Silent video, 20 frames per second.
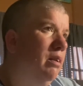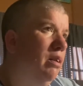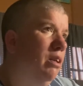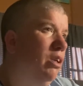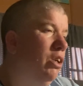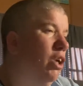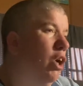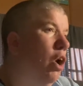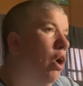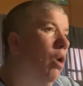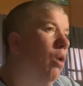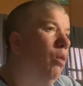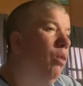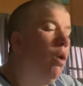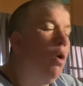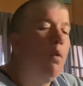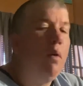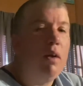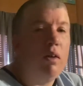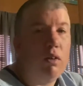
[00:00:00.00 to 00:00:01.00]
go the
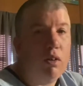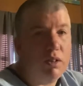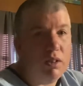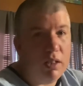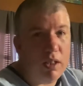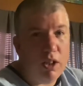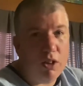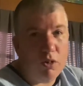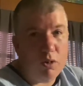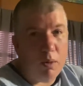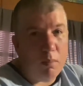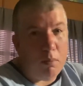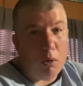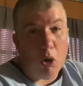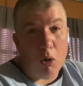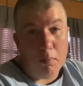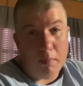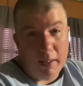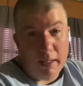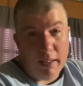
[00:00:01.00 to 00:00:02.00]
whole way across the country
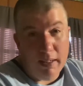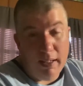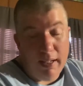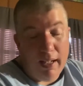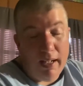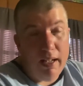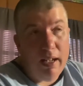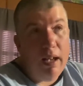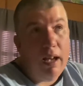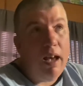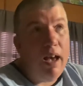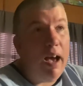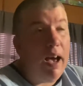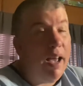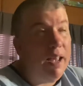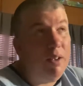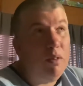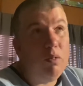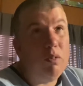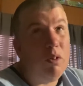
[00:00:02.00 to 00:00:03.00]
permanently.
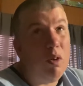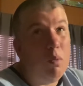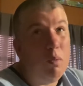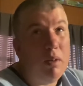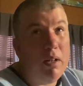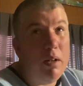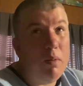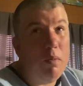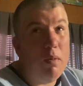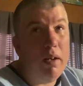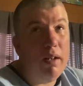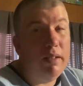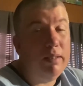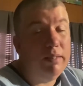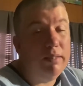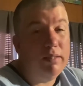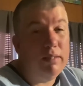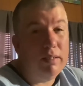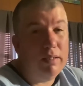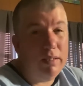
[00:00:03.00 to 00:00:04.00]
I don't know what I want
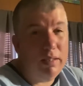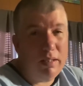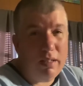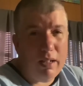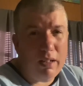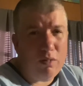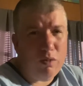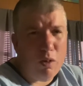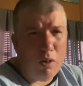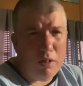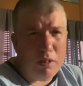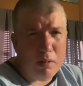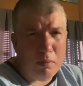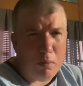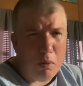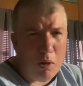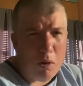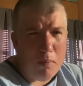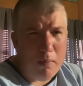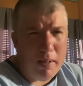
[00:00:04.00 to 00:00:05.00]
as far as a
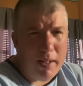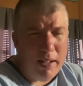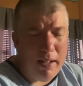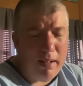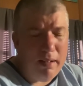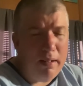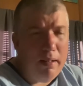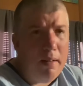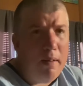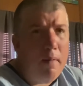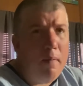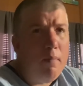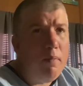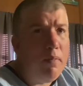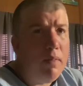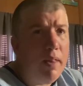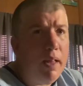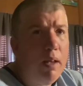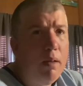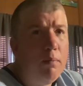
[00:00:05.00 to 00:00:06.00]
permanent
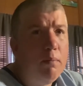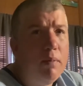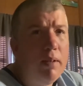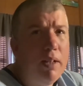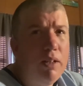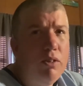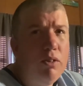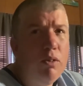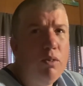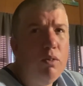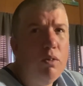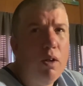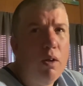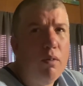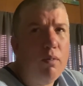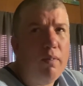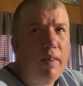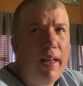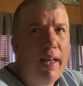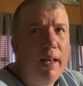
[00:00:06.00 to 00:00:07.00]
thing, but I do
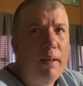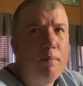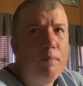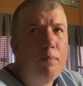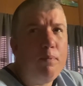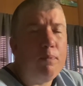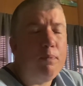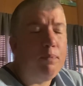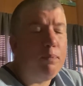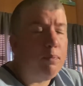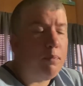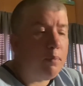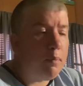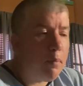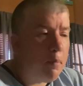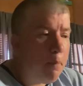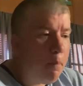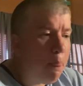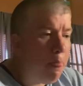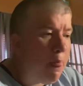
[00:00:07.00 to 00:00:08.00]
know that
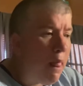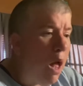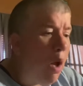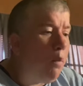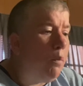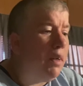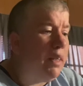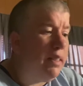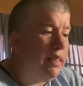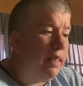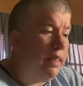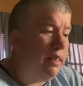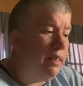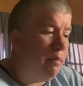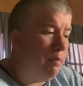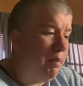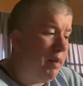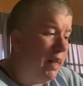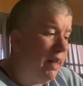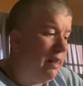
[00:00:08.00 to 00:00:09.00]
I want to see
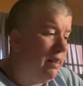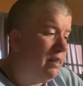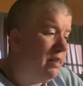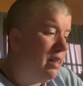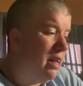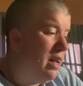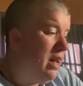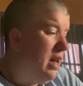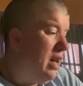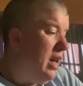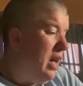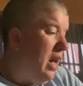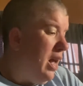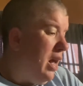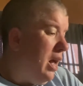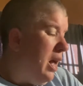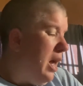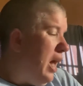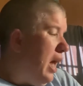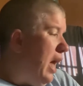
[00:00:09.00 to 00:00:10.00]
some things.
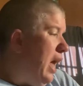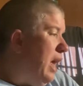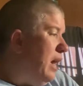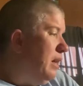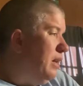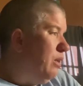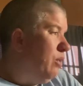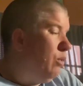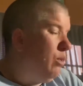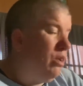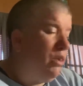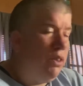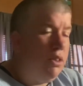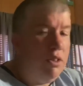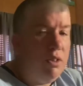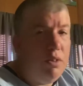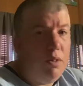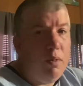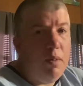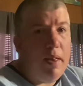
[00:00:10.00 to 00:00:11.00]
And in order to
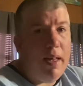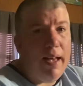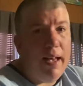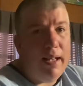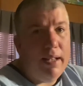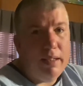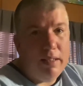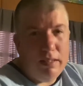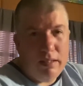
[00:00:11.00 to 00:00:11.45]
do that,